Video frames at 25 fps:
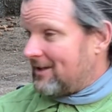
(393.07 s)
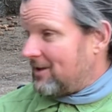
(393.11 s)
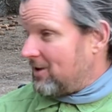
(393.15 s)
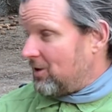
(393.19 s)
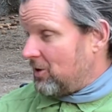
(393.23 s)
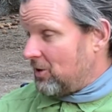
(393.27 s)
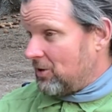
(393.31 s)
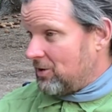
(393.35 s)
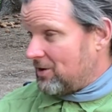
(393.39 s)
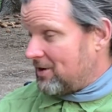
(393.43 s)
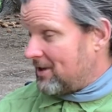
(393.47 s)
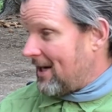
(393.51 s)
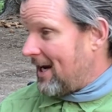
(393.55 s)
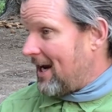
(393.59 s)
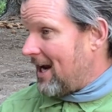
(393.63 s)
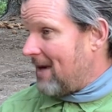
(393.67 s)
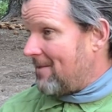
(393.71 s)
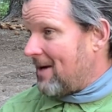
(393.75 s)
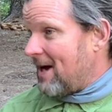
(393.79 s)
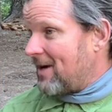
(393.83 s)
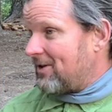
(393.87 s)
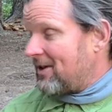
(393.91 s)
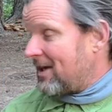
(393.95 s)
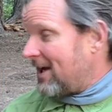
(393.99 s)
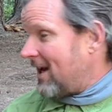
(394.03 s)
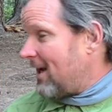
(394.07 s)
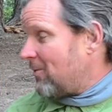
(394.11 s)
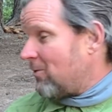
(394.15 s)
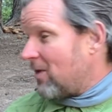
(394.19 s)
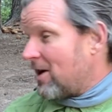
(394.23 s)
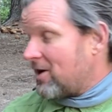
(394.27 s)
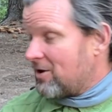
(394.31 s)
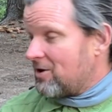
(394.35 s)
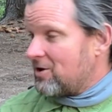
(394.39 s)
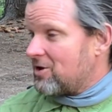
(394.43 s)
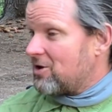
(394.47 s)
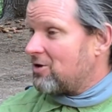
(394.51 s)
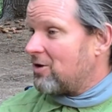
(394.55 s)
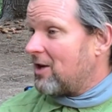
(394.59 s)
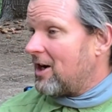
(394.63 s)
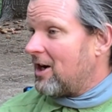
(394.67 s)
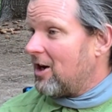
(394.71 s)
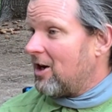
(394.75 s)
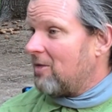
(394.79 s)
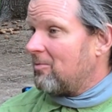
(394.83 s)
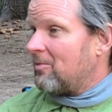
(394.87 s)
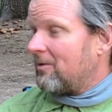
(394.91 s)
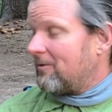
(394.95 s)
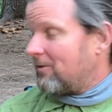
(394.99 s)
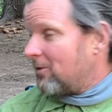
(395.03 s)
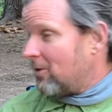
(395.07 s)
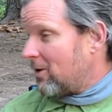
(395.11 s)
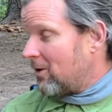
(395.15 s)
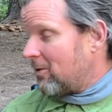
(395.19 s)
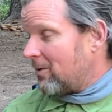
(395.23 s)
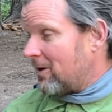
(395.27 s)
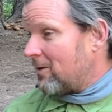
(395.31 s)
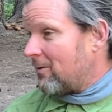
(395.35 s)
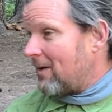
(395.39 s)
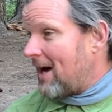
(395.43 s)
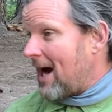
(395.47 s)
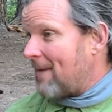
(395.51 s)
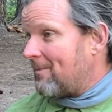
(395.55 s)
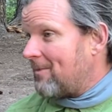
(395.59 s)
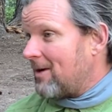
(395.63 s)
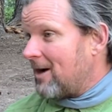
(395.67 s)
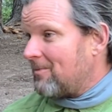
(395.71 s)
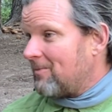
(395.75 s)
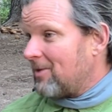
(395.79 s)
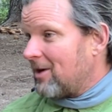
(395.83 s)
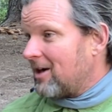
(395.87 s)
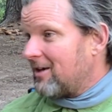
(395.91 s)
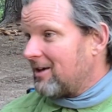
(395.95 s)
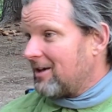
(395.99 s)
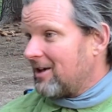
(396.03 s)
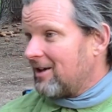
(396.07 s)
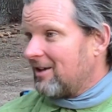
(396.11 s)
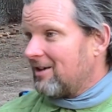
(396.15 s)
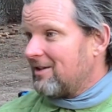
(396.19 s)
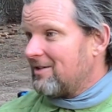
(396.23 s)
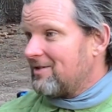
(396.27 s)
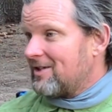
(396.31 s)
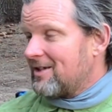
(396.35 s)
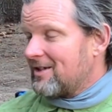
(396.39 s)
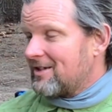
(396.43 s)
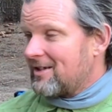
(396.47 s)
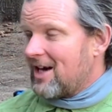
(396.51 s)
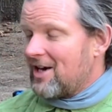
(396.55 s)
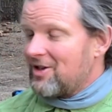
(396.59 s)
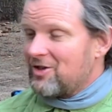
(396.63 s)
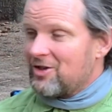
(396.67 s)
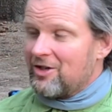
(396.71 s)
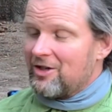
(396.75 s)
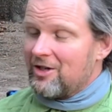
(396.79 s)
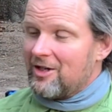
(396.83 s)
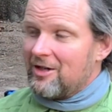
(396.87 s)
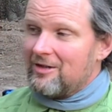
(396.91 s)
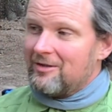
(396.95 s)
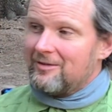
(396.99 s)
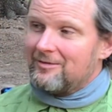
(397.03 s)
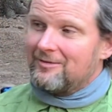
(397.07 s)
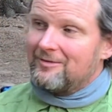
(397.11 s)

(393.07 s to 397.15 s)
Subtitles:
to say about the Eight Wonders Trail before we wrap up our little discussion here?